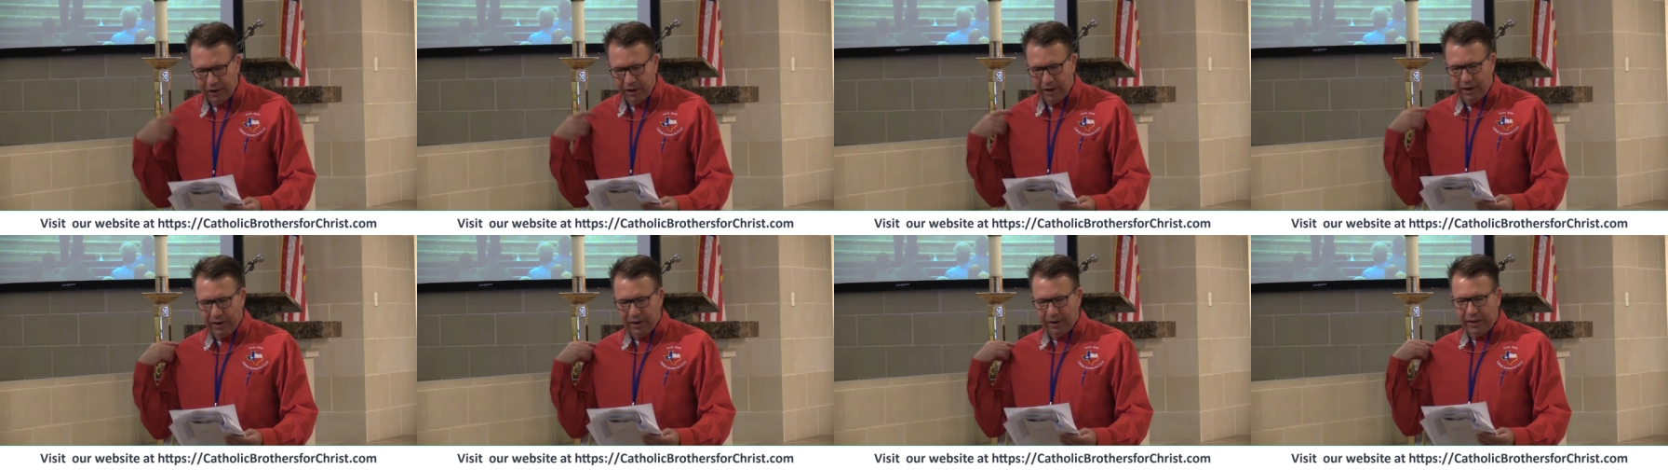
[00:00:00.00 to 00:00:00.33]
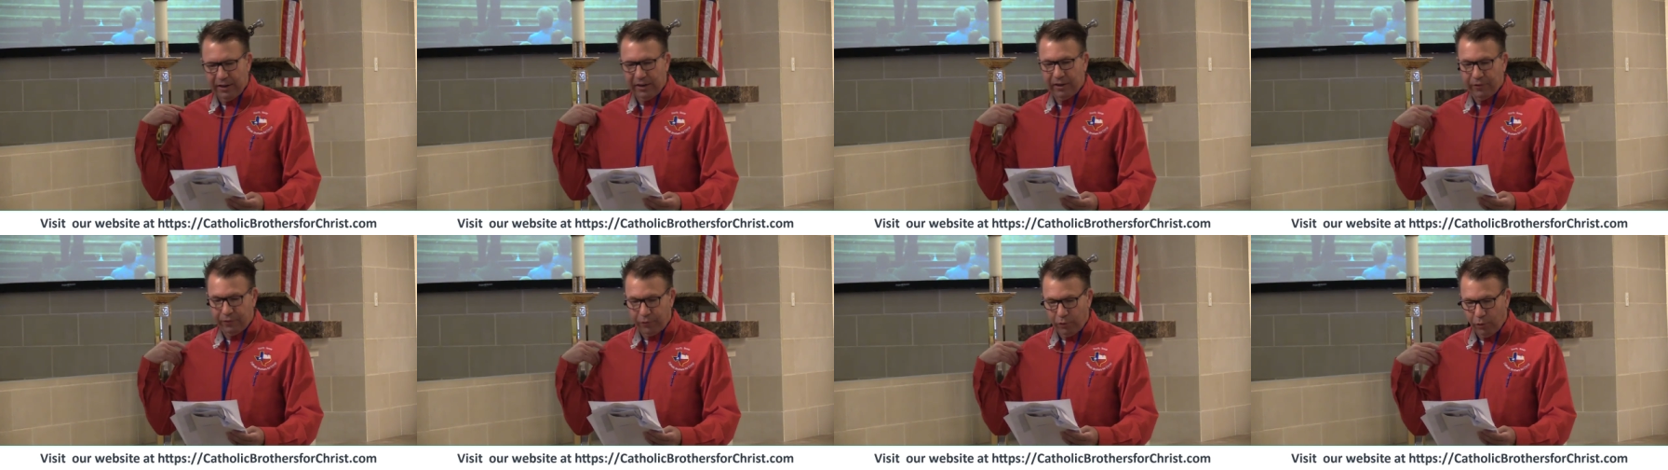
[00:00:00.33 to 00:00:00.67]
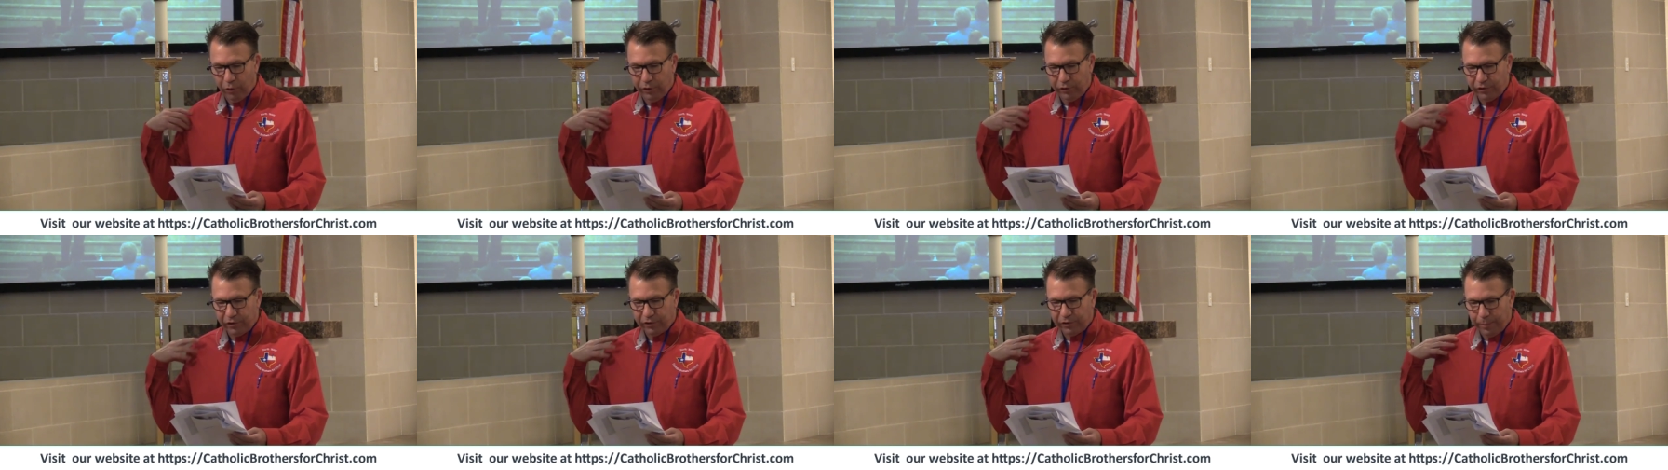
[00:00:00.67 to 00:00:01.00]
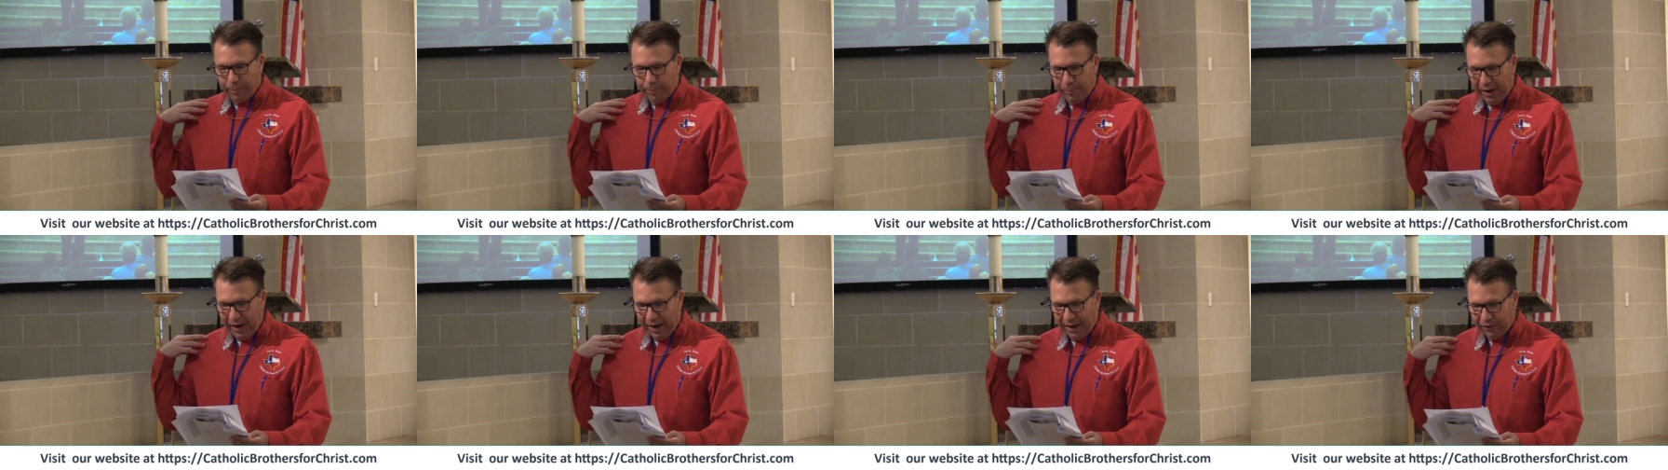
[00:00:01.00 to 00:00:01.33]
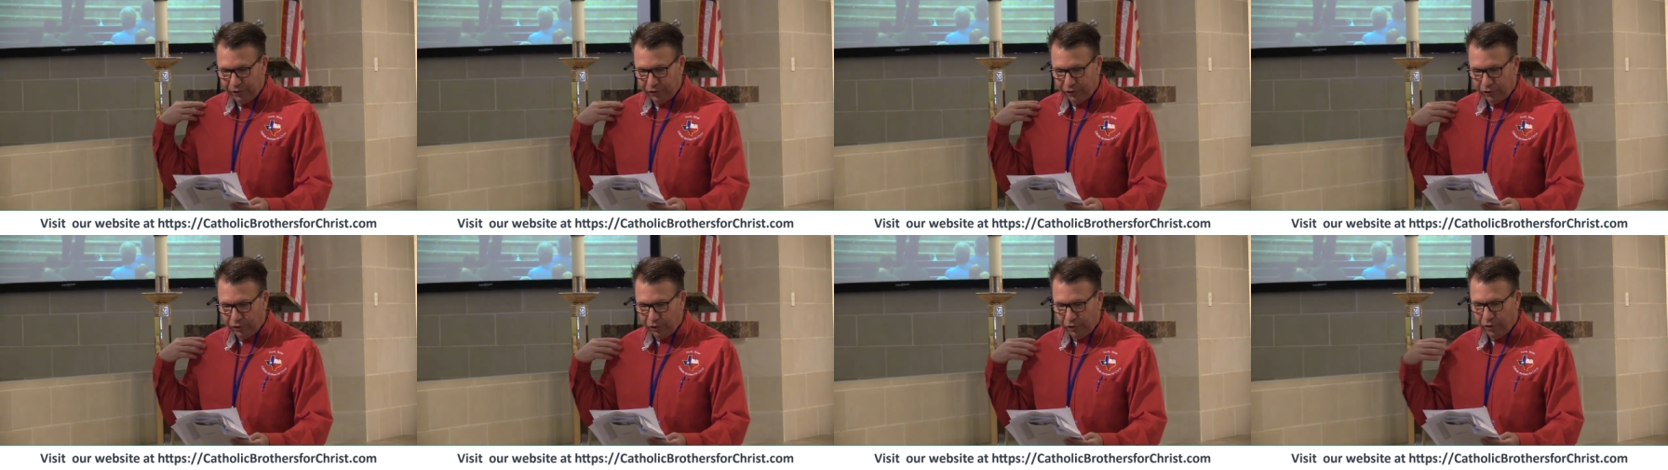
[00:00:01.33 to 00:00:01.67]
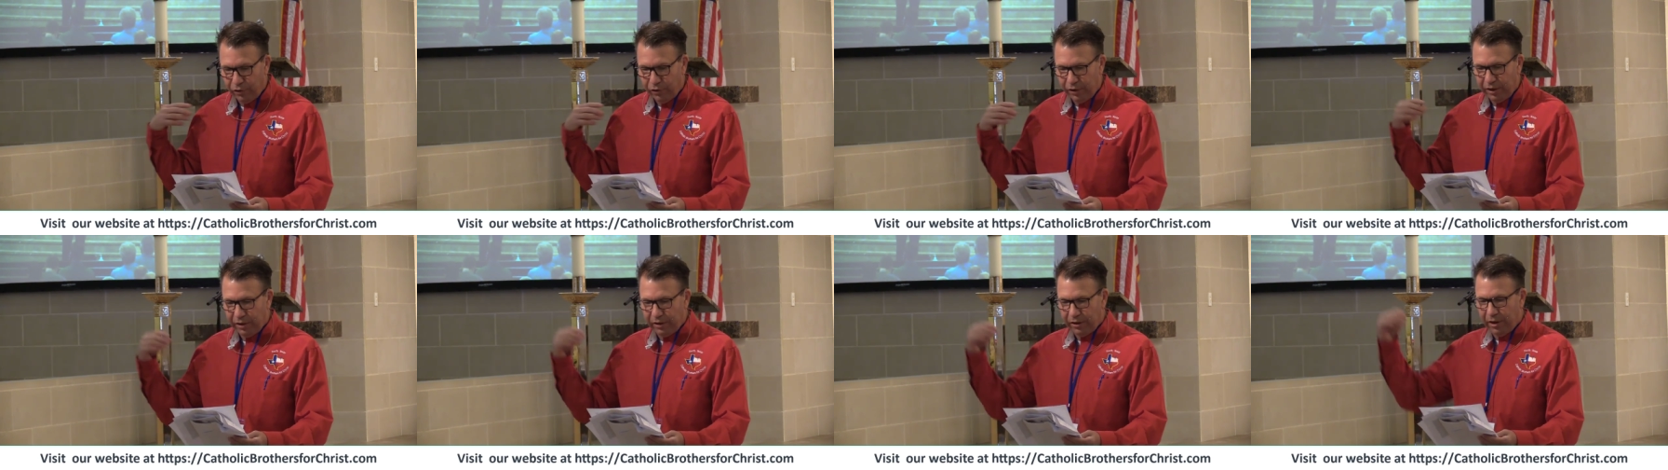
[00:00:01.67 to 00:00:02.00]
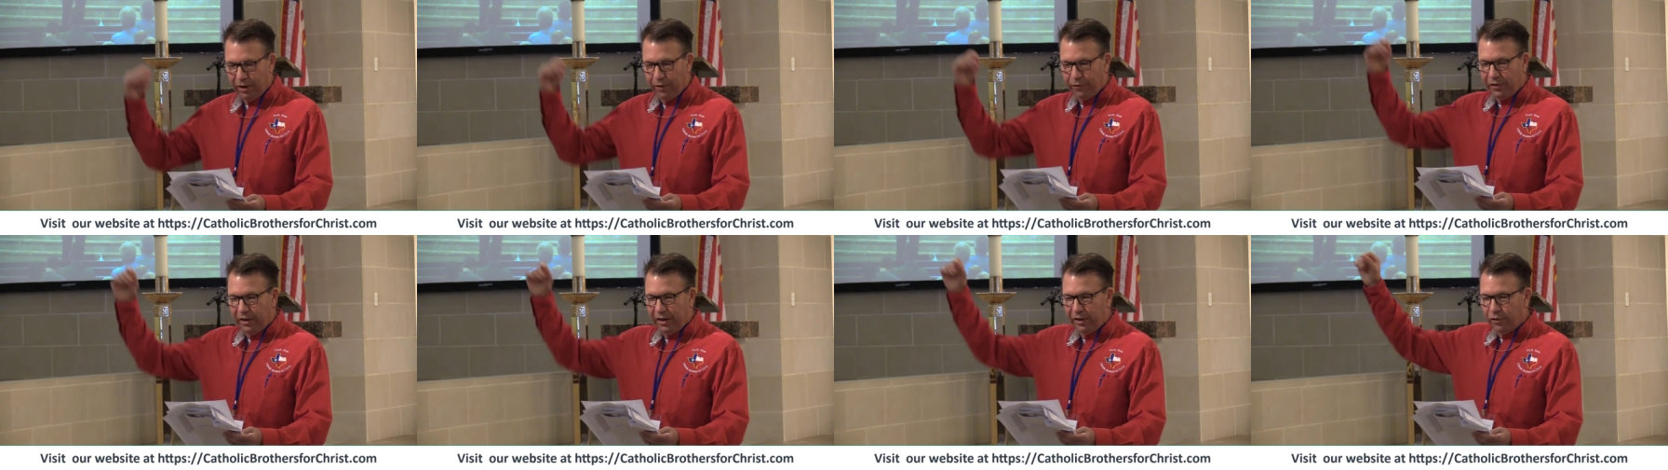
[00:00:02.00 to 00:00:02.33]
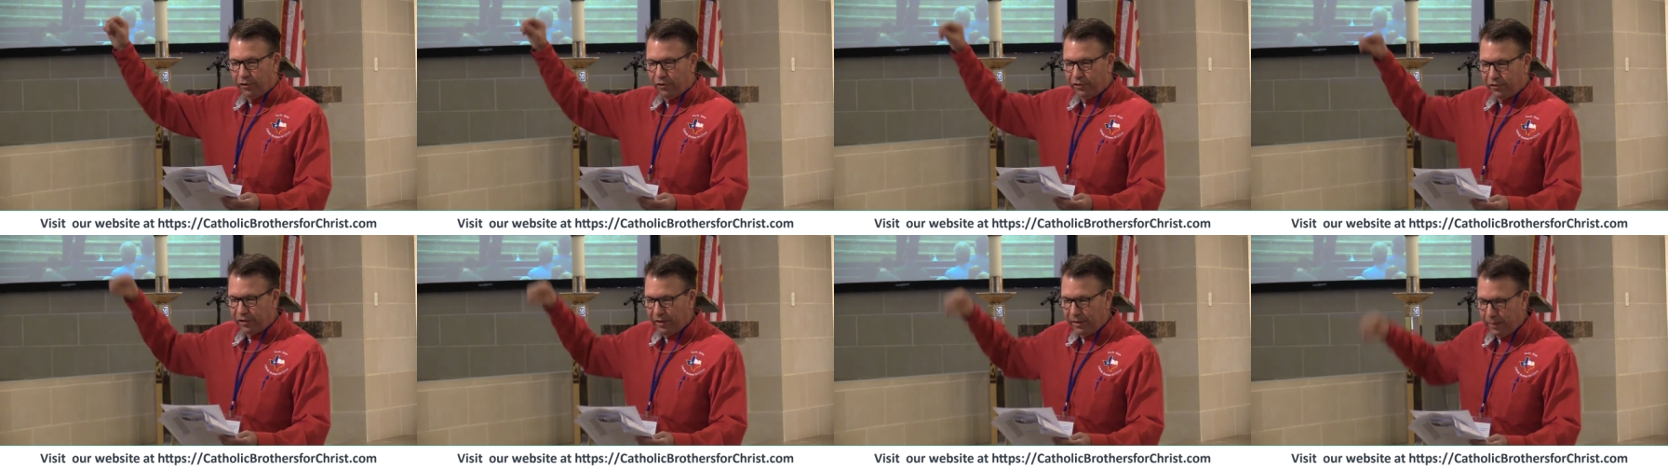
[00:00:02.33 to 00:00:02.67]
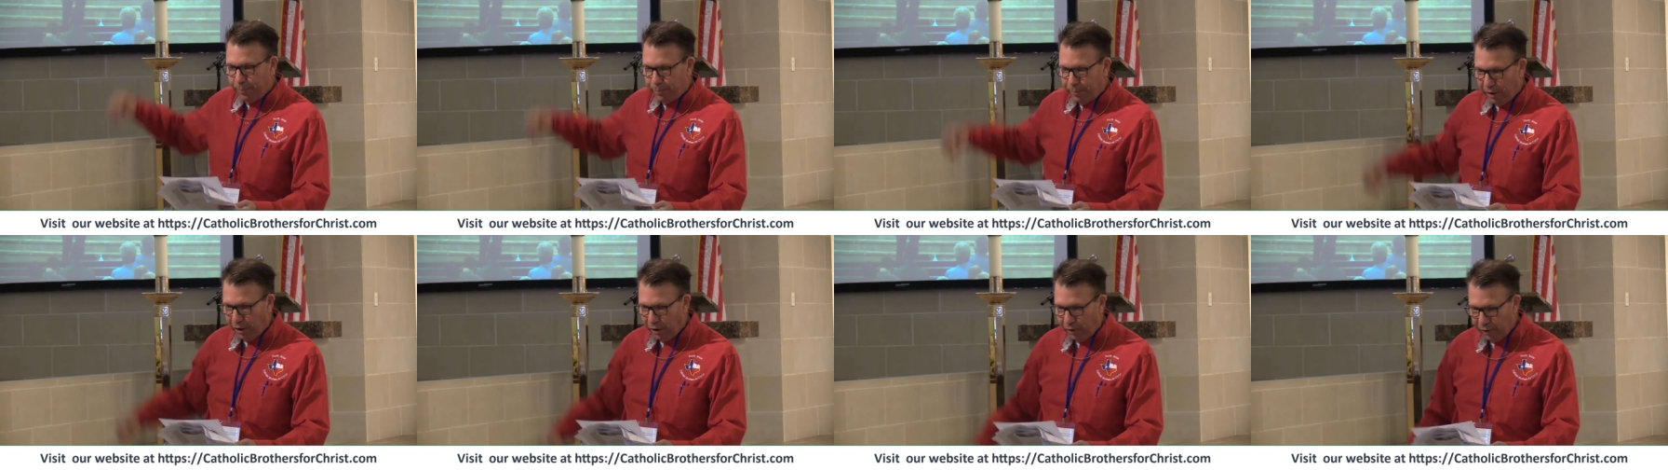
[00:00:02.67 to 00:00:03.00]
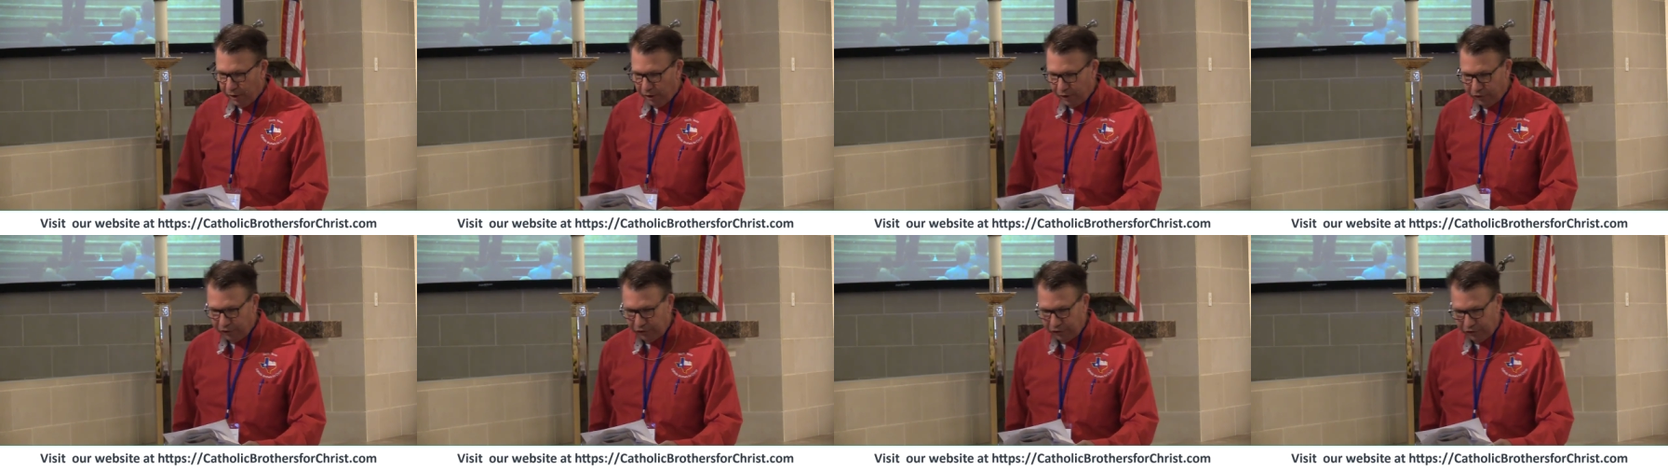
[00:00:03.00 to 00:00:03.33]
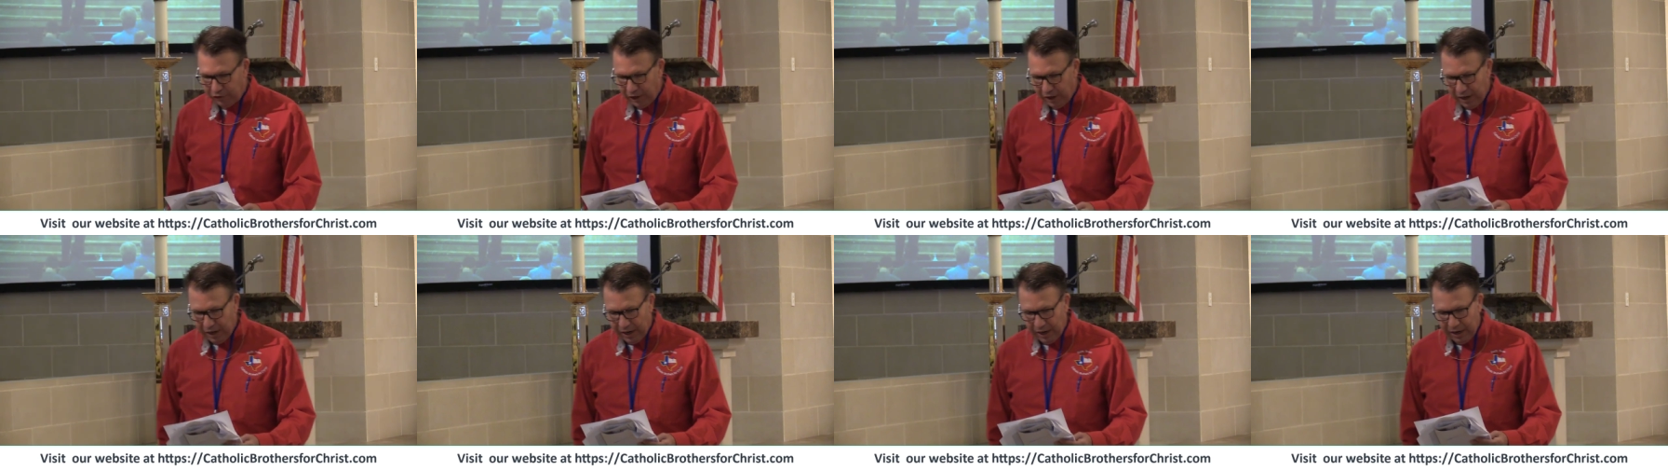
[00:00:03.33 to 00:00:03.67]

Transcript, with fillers: Uh, he, of course, is a pastor of an inner city parish.